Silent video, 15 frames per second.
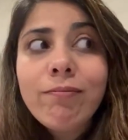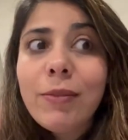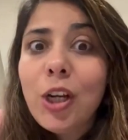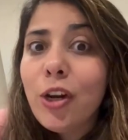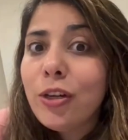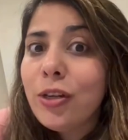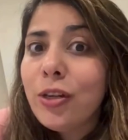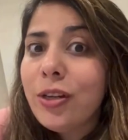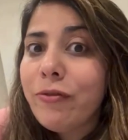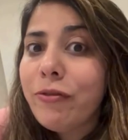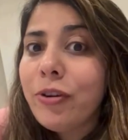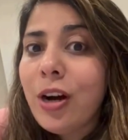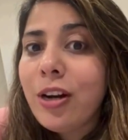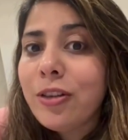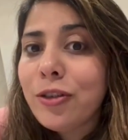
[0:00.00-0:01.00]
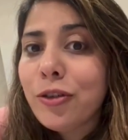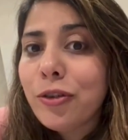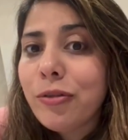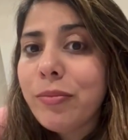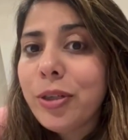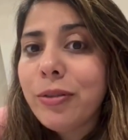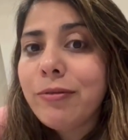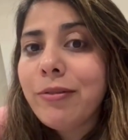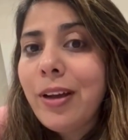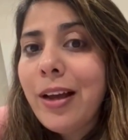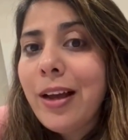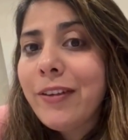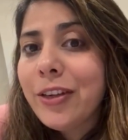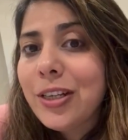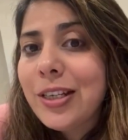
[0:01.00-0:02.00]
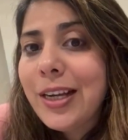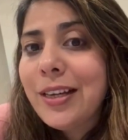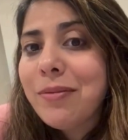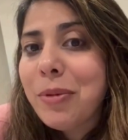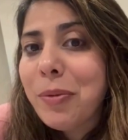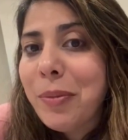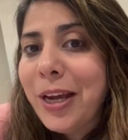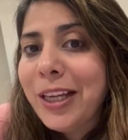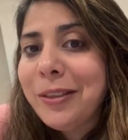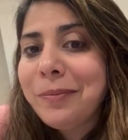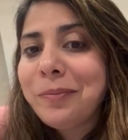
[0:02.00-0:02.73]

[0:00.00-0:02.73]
in order for us to improve. Have a good day. Bye bye.